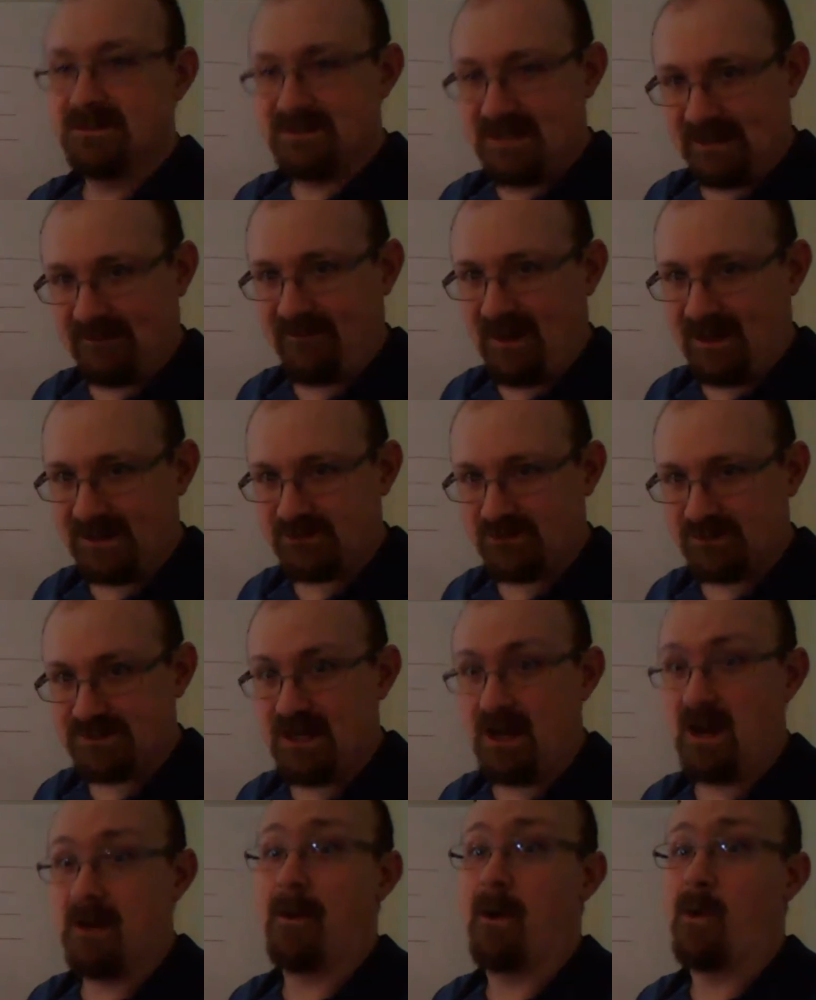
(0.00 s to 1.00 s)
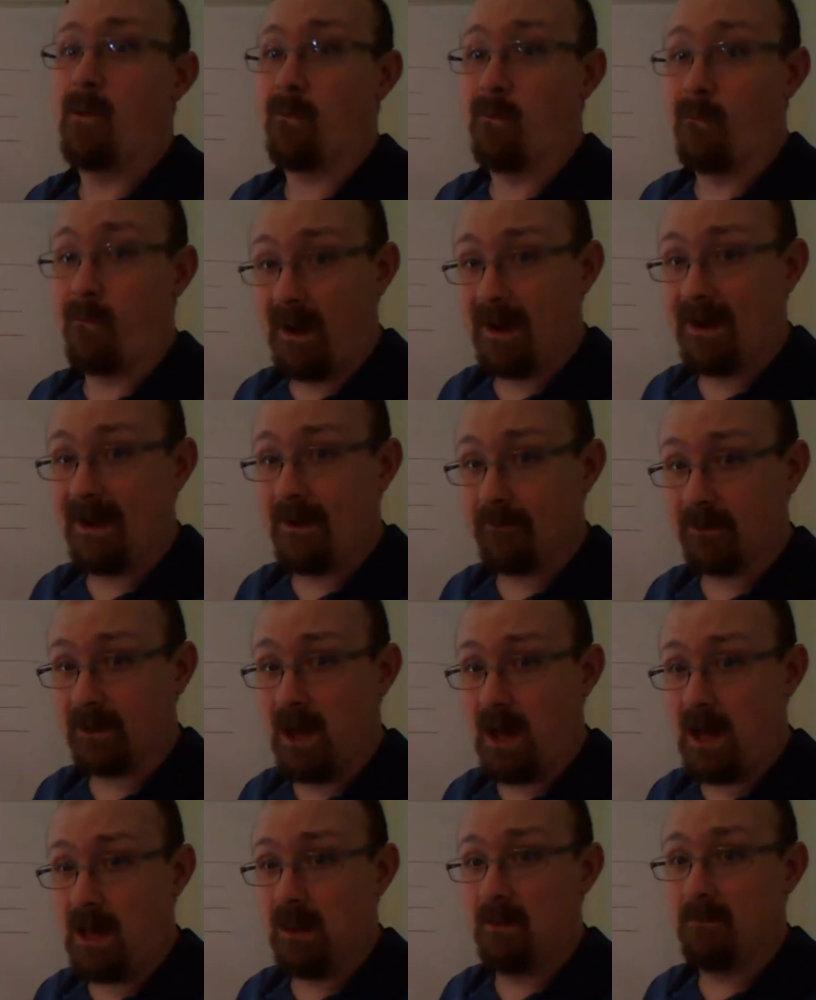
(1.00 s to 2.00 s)
take the extra time, write out
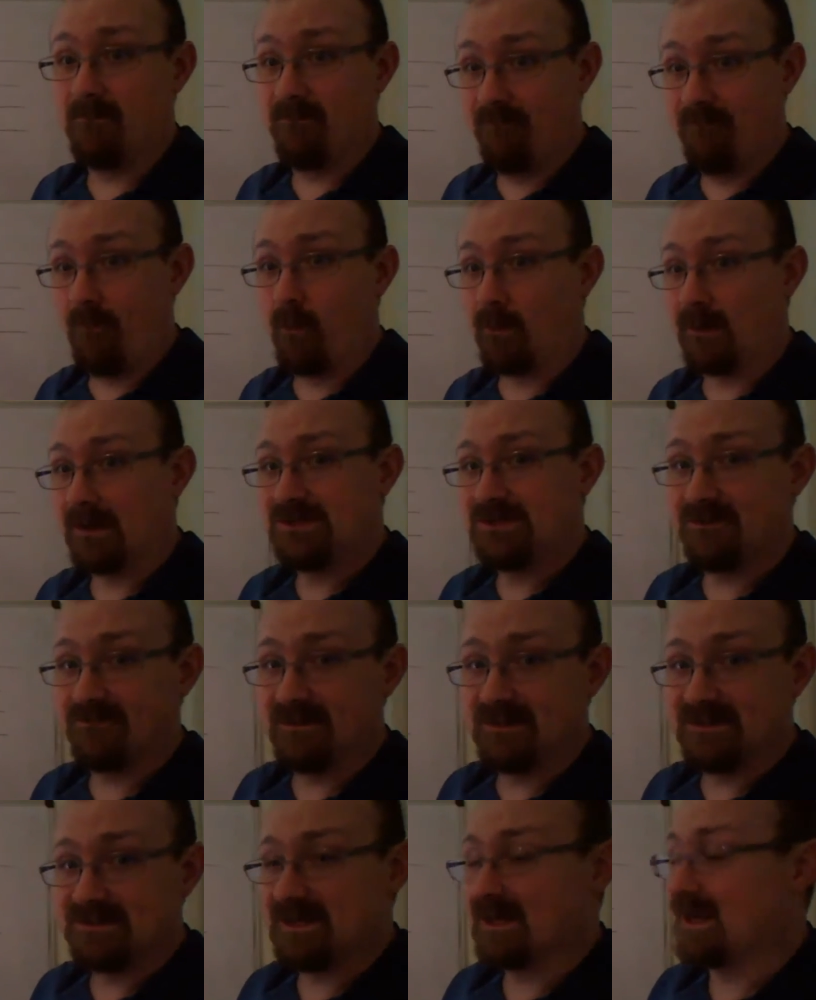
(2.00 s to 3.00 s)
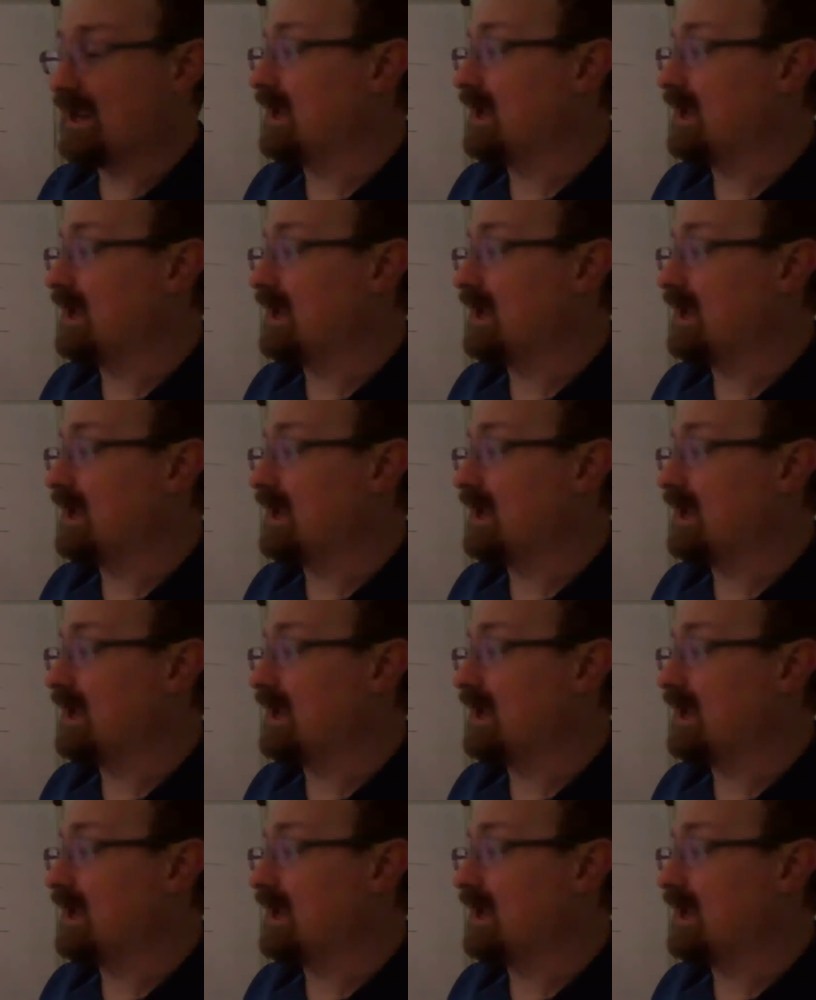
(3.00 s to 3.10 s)
a column for each of these